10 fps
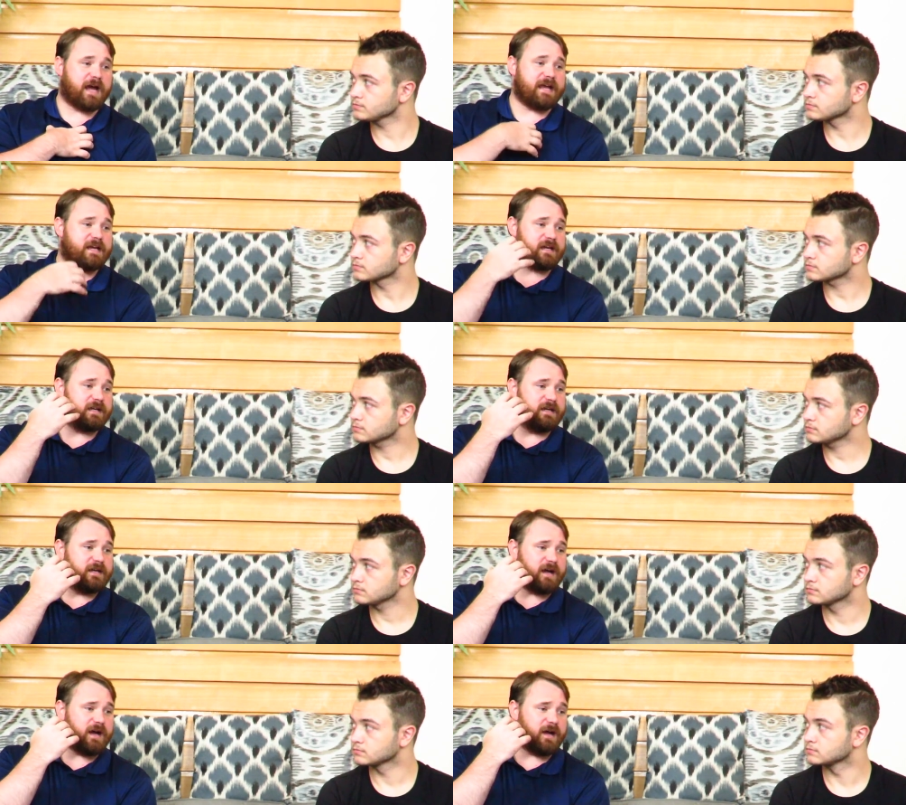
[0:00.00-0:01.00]
Speaker 1: like
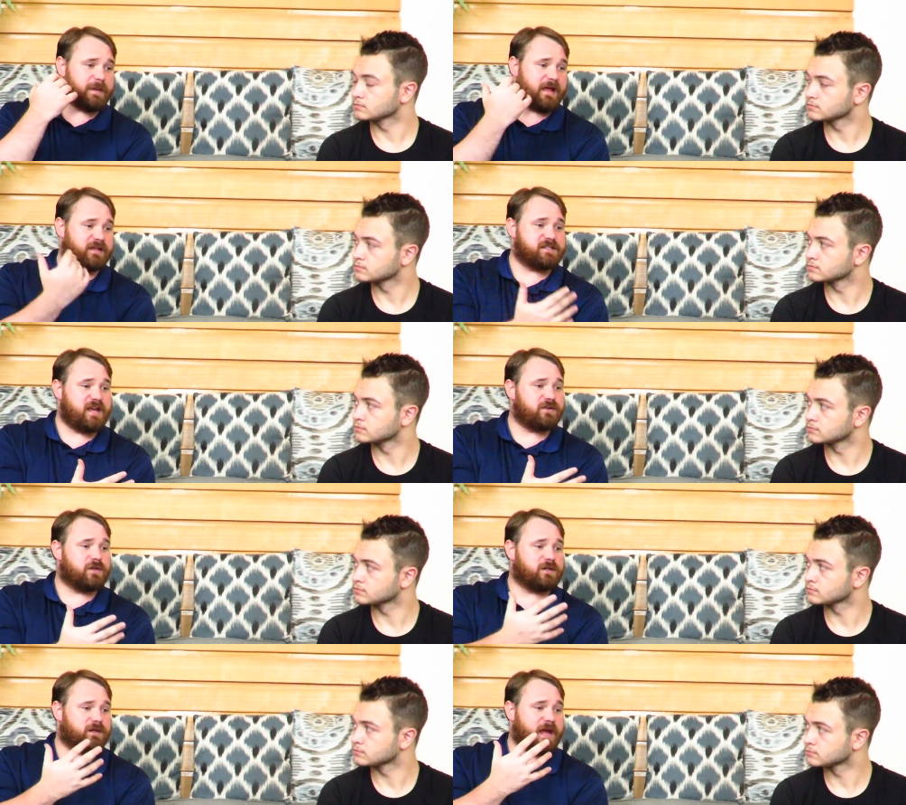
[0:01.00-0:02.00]
um,
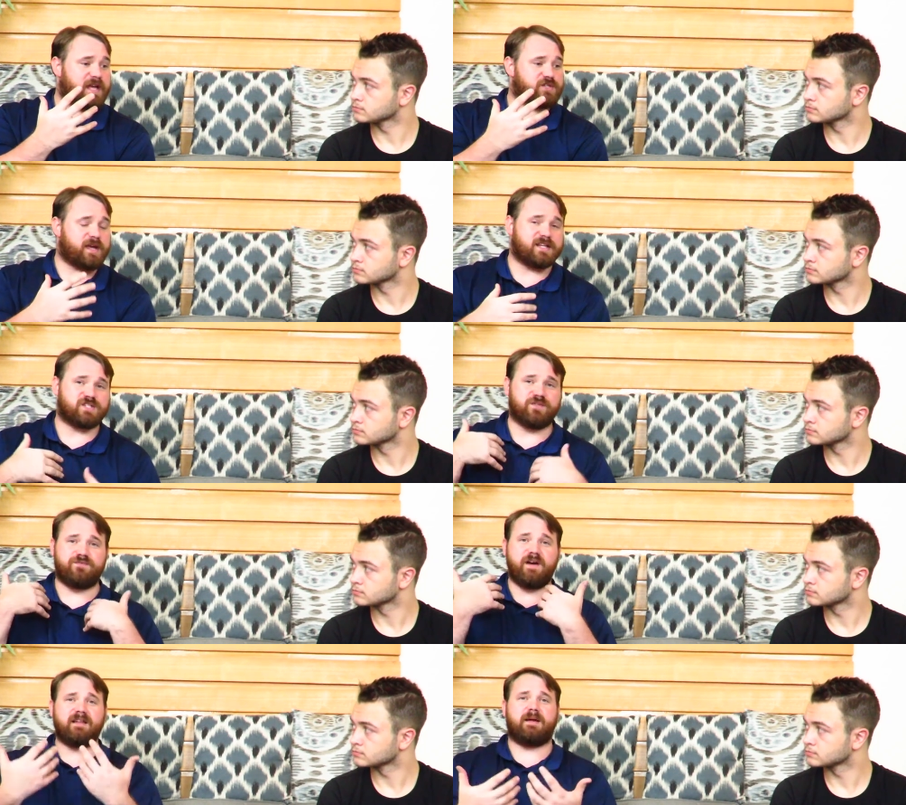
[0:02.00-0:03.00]
Alexander has, has
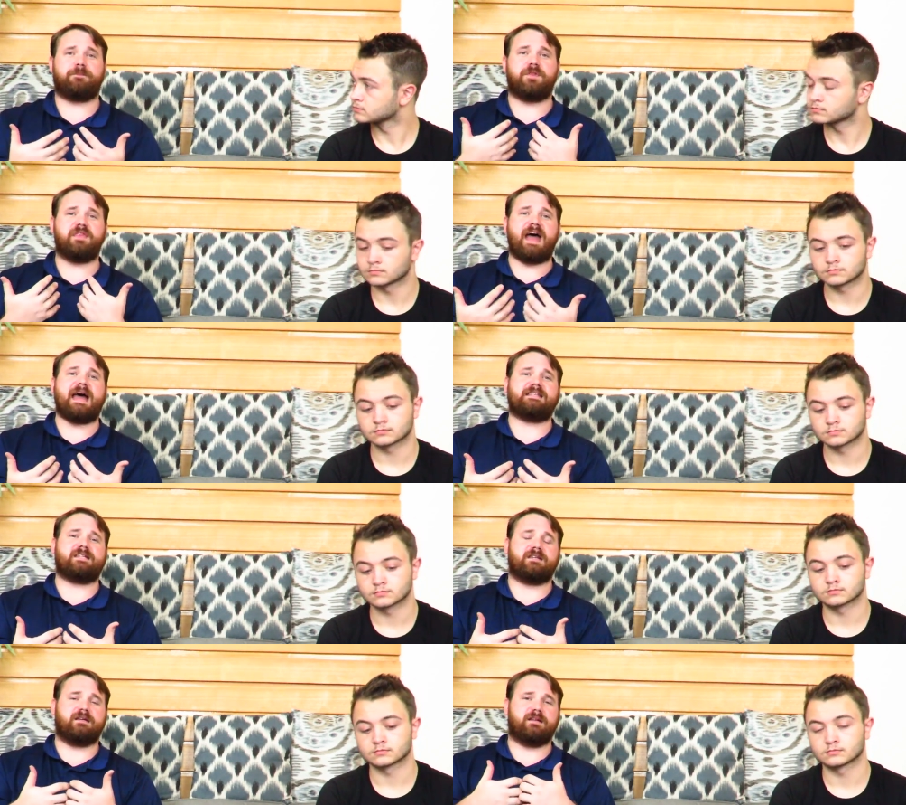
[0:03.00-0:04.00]
developed
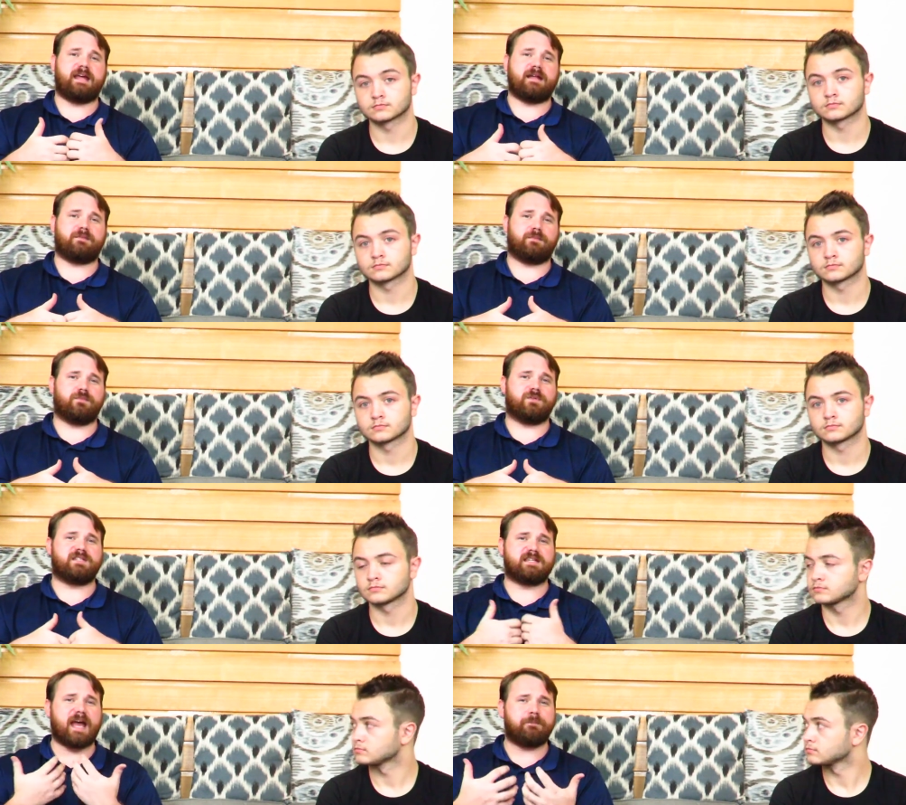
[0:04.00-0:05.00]
that, that
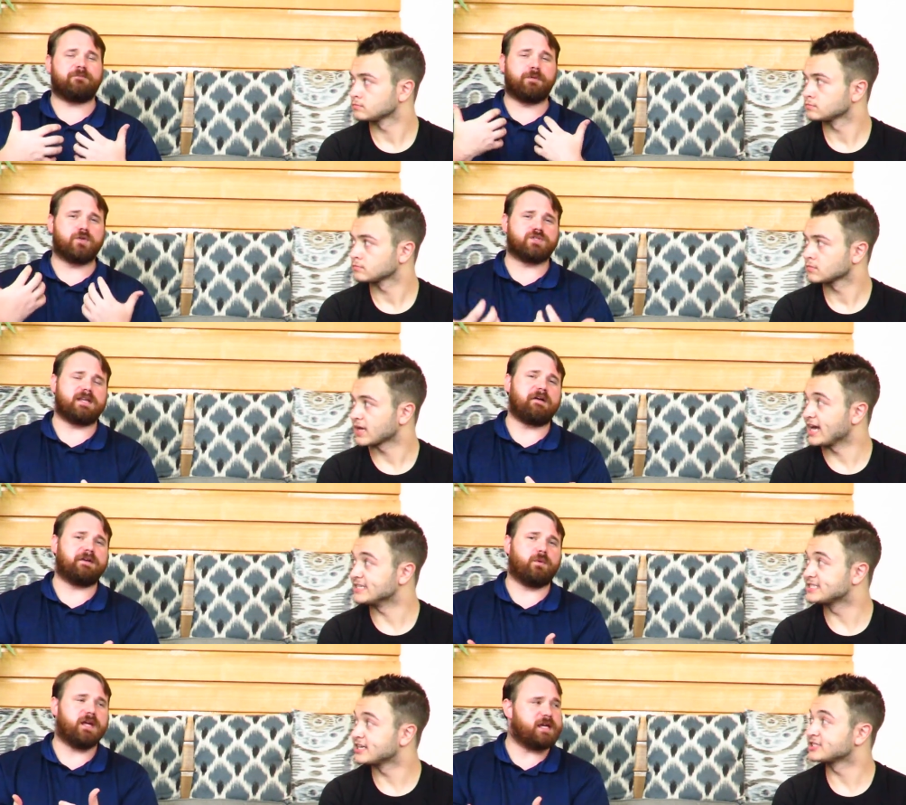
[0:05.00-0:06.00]
type of personality.
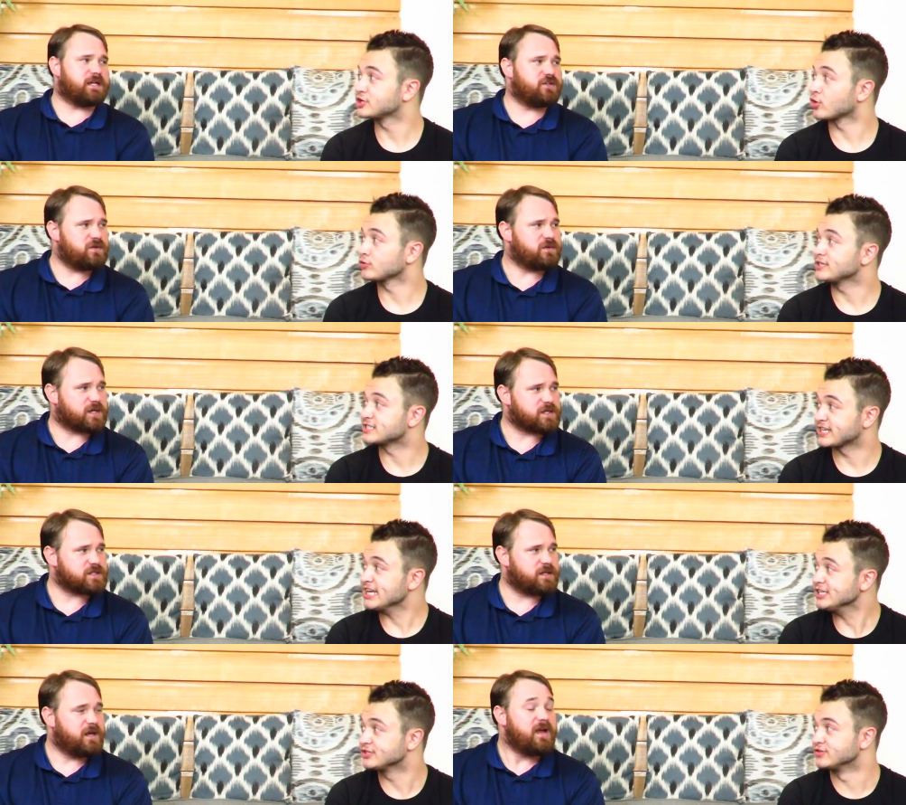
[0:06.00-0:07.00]
Speaker 2: At such an early
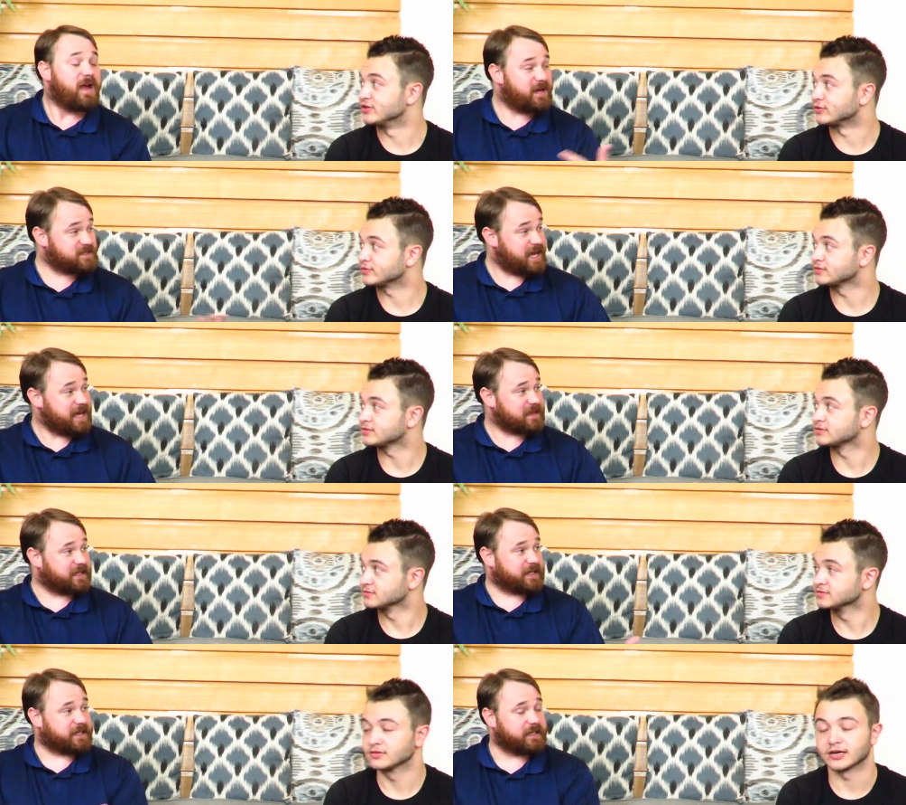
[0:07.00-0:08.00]
stage, though.
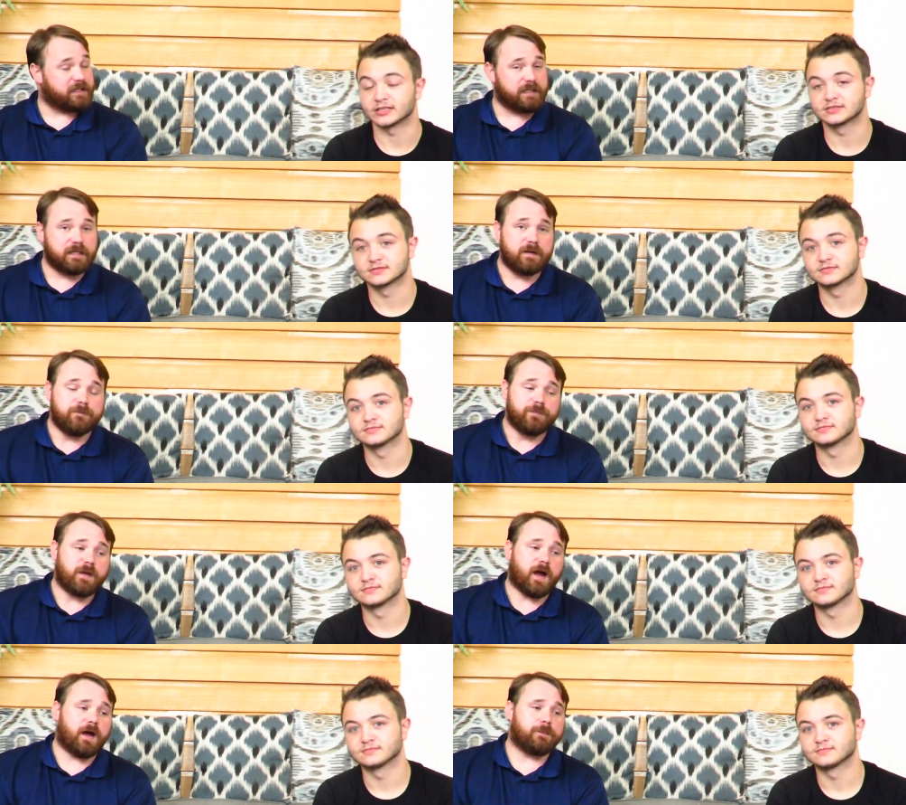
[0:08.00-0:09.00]
Exactly. Right.
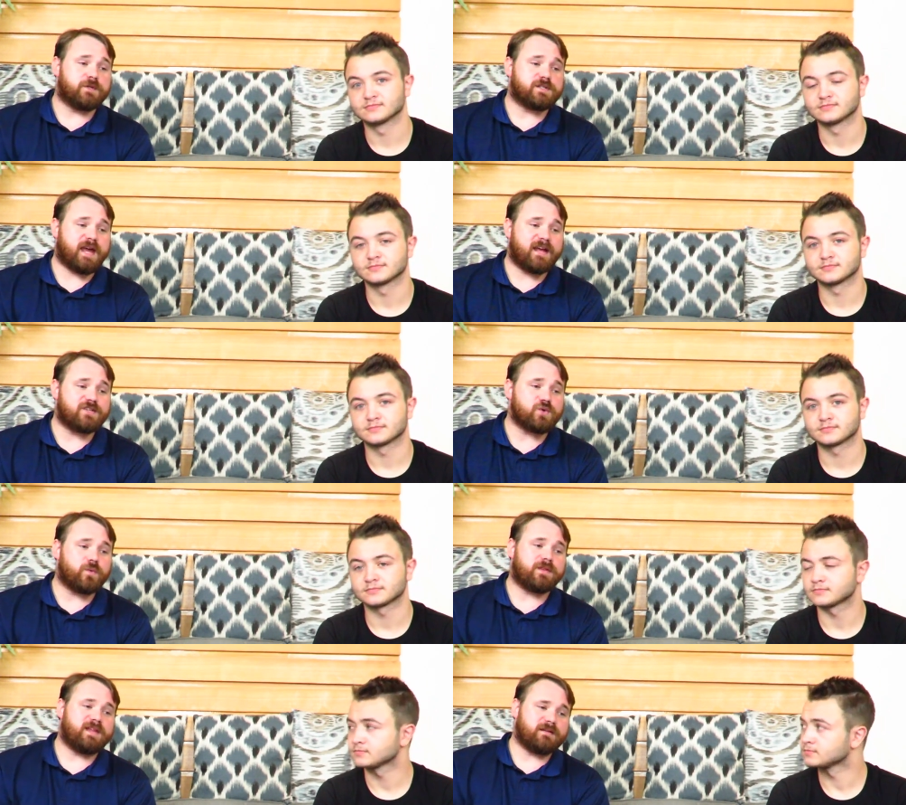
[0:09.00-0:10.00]
Speaker 1: Um, and
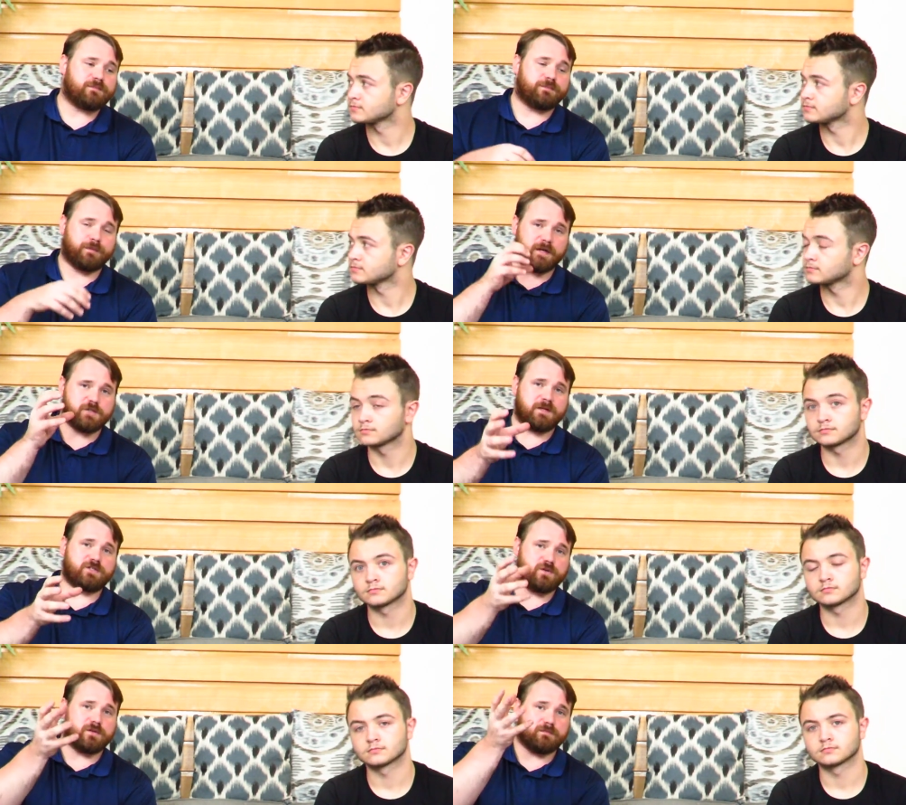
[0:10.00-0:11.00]
so that brings me
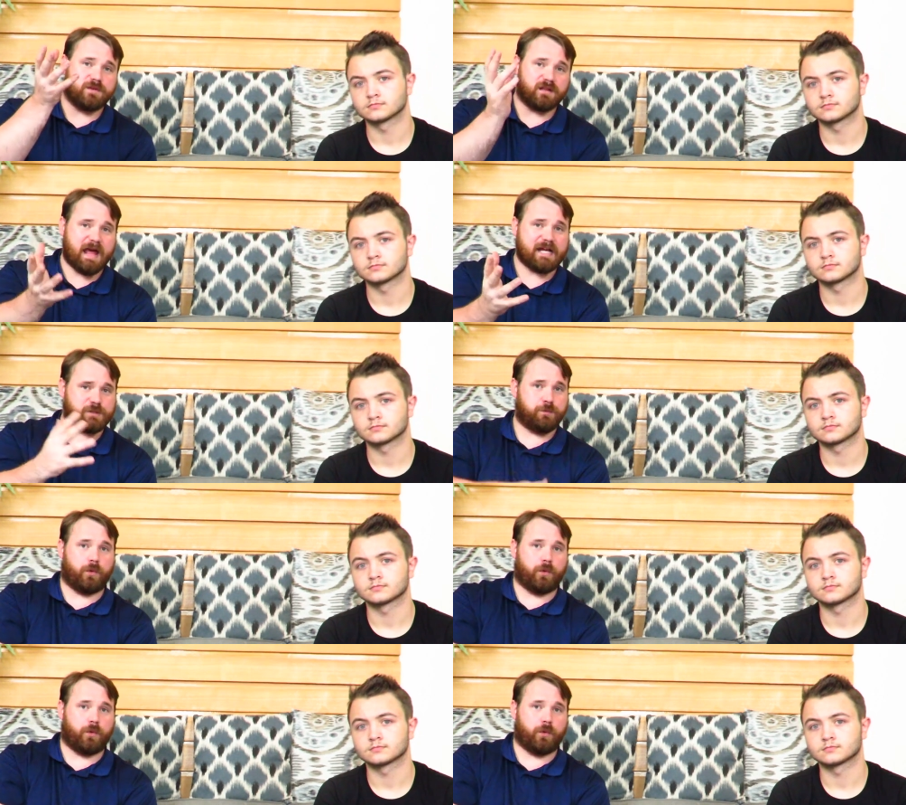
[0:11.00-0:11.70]
to the last